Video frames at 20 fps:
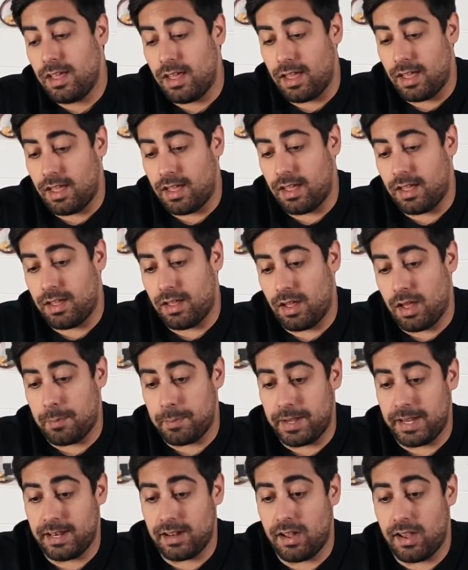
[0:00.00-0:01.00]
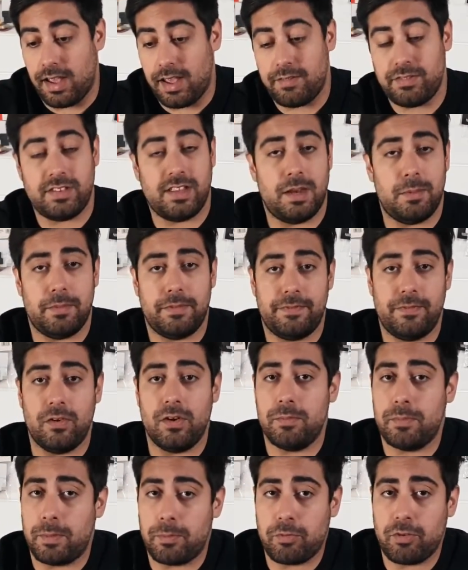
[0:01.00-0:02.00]
Uh, I mean, I have said it
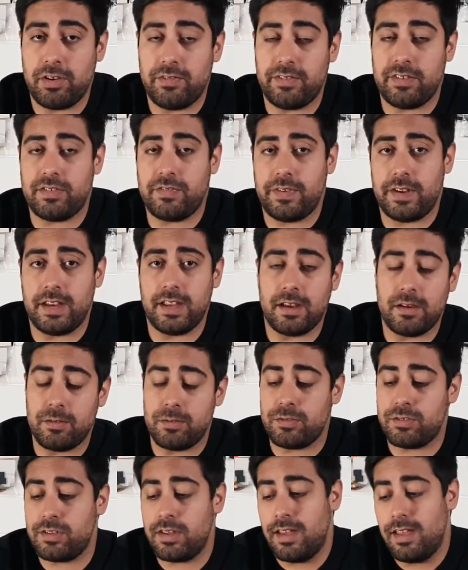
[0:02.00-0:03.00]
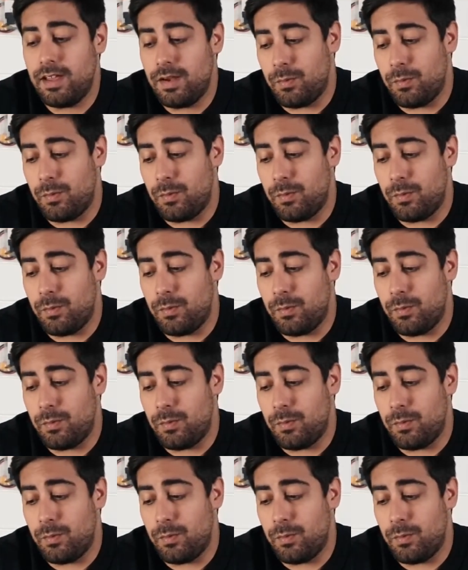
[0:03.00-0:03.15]
before in my previous videos,